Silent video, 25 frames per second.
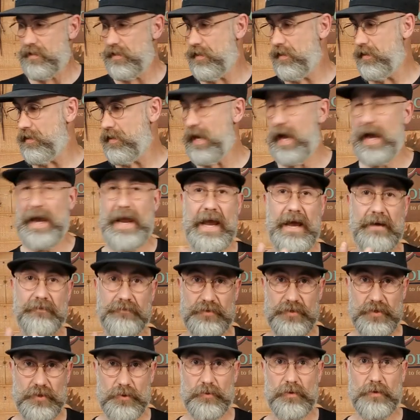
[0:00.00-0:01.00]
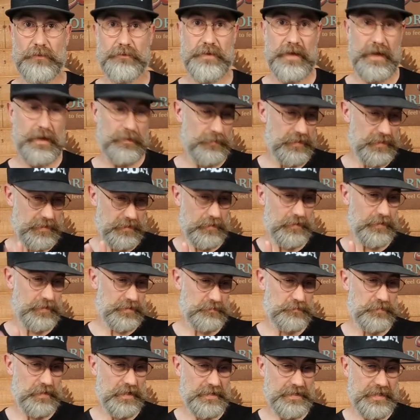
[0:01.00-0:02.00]
I have two of them, and I'll
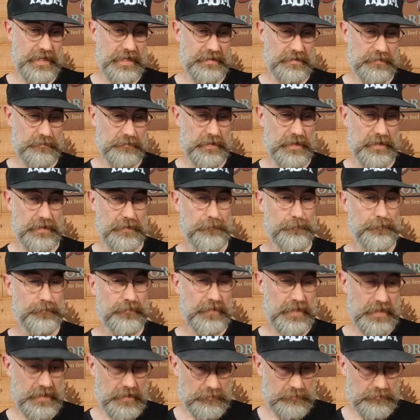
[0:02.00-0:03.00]
explain that in a minute.